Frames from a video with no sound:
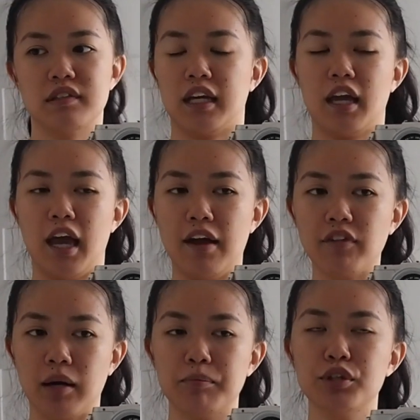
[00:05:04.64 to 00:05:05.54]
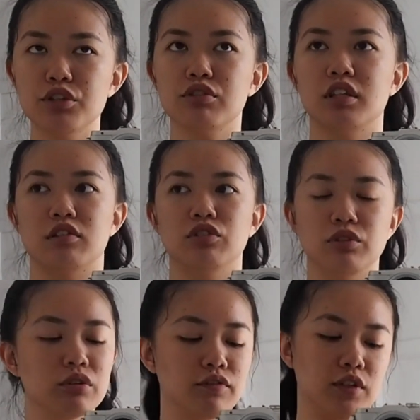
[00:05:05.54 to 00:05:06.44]
like, I'm pretty sure that's a
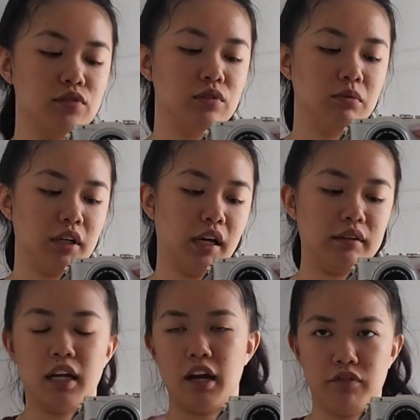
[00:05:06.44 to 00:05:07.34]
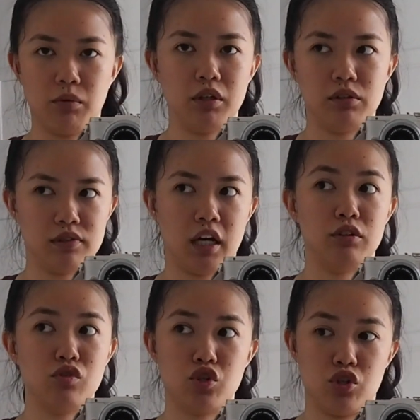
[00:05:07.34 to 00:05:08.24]
universal workout that everyone knows how
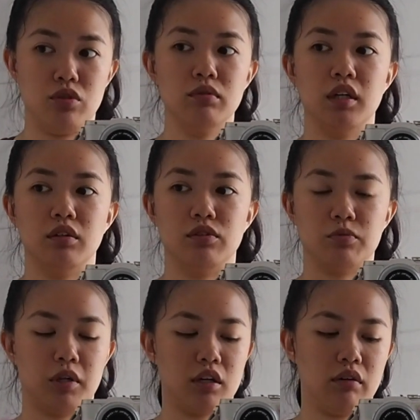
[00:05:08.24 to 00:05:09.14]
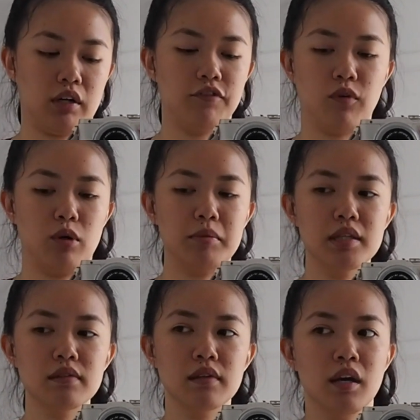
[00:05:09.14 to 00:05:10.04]
to do and knows what a correct form
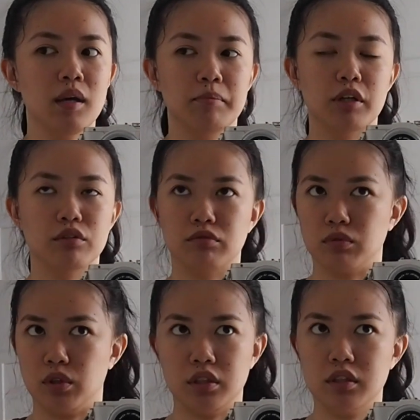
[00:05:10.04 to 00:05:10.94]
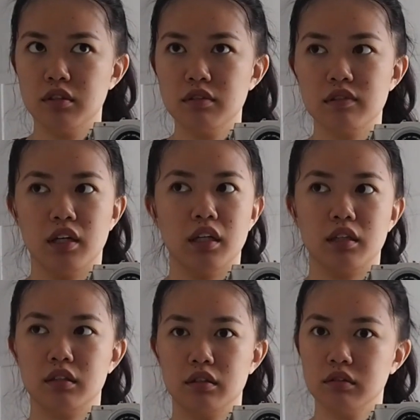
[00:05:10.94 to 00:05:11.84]
is, but groiners, like,